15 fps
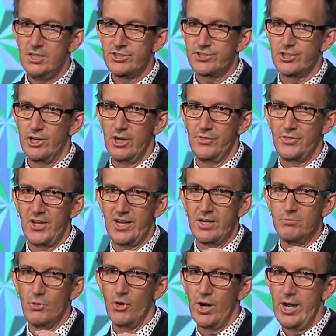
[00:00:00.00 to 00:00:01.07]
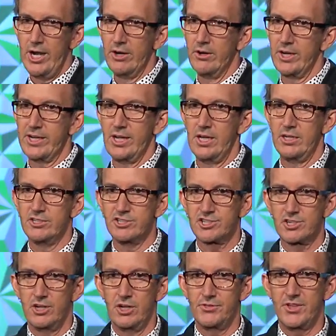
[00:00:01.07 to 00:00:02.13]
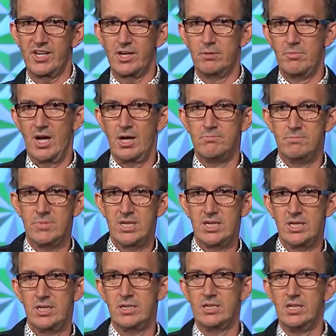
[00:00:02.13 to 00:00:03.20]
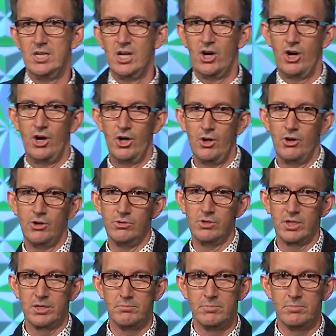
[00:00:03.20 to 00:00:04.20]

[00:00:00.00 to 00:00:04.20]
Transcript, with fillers: started thinking more arrogant and started thinking about me and all, only